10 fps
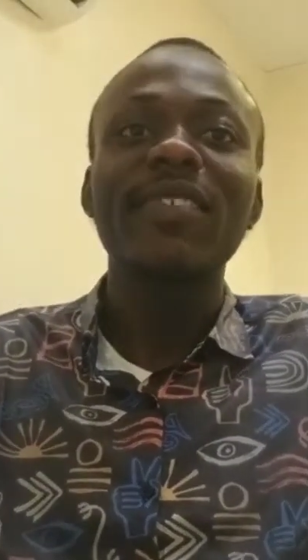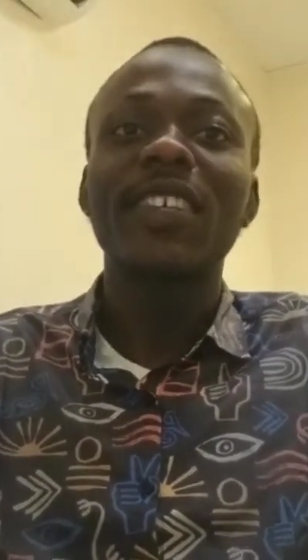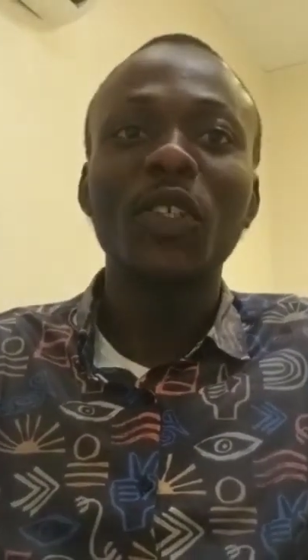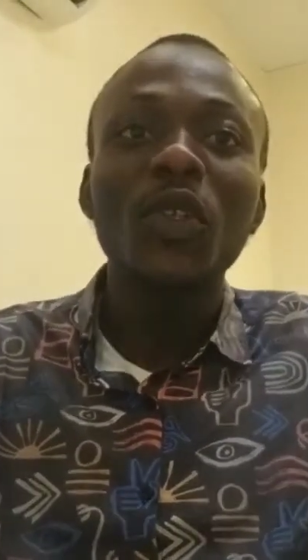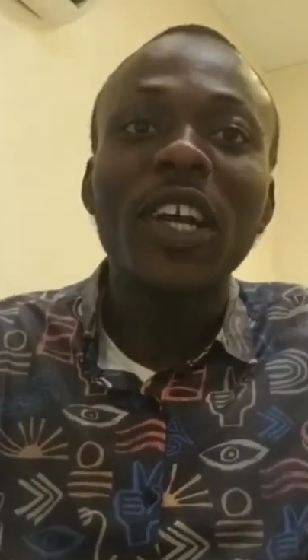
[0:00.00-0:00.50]
the
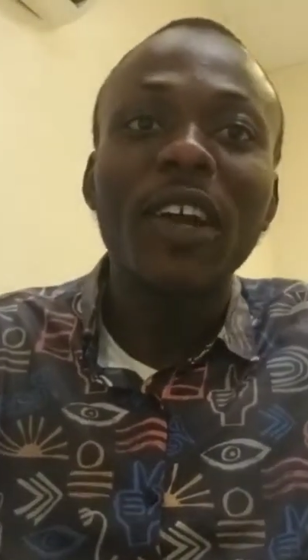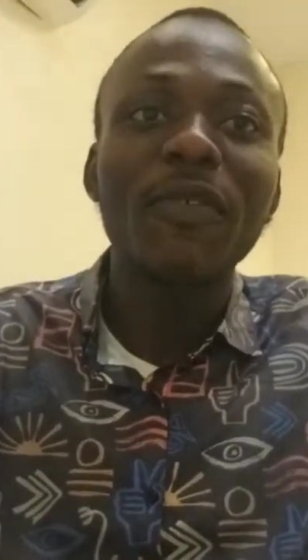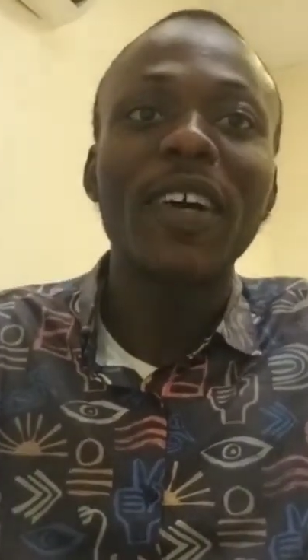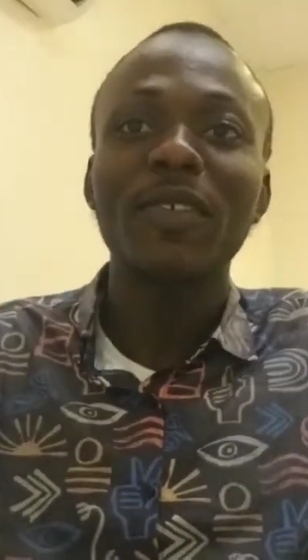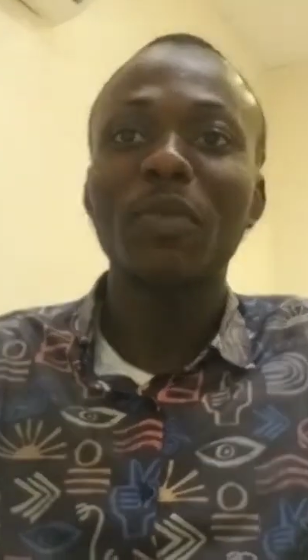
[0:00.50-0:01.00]

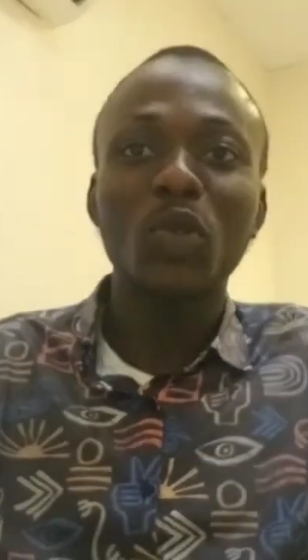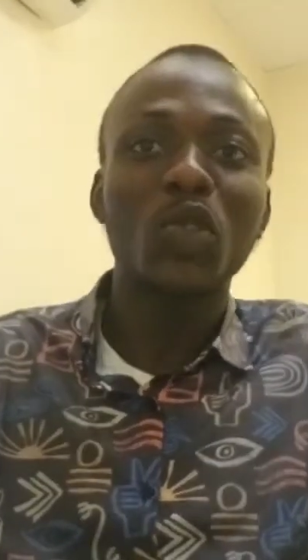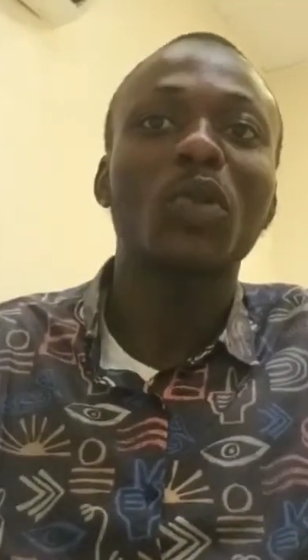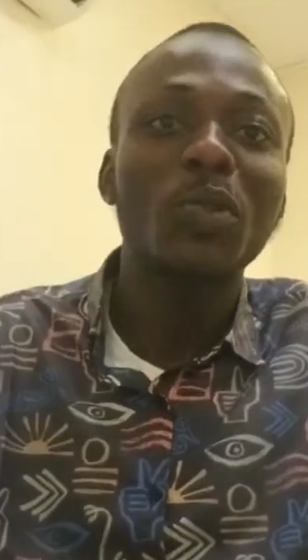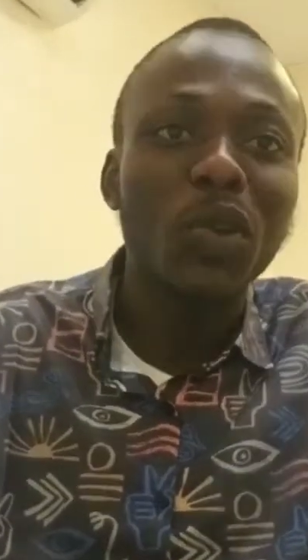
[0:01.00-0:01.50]
videographer. People
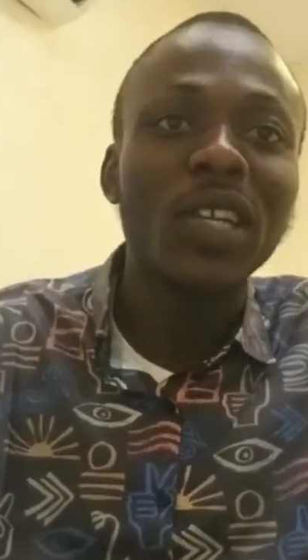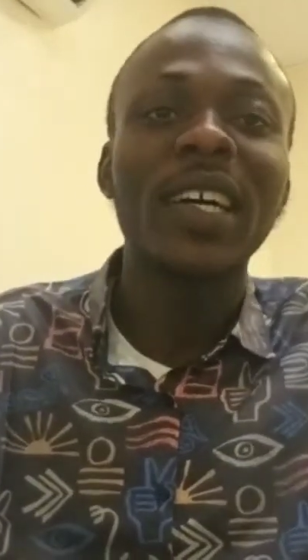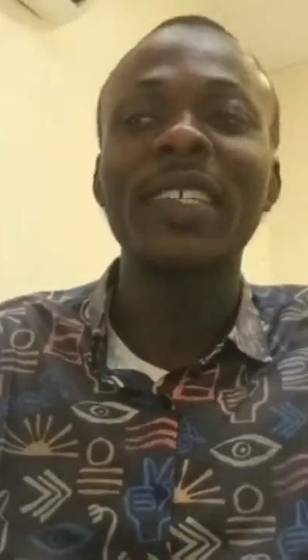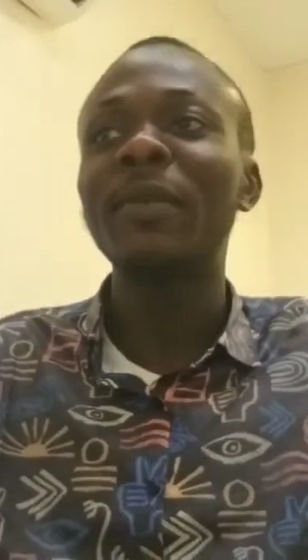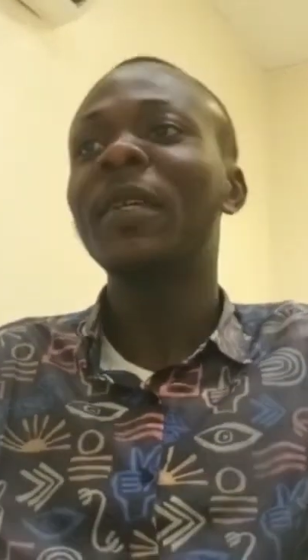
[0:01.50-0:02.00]
should subscribe in
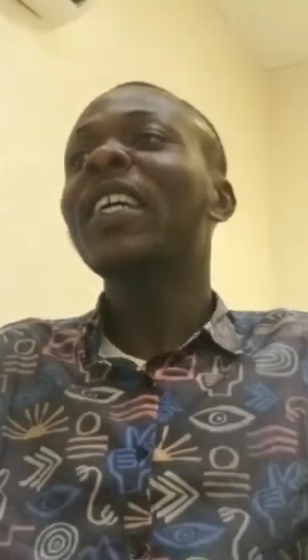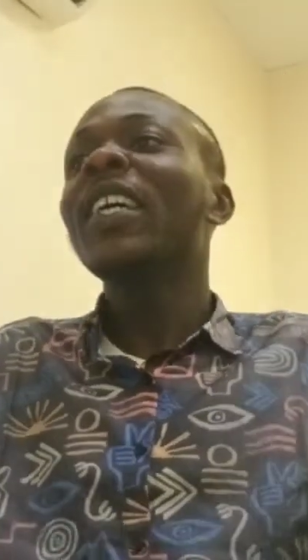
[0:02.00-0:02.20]
her name.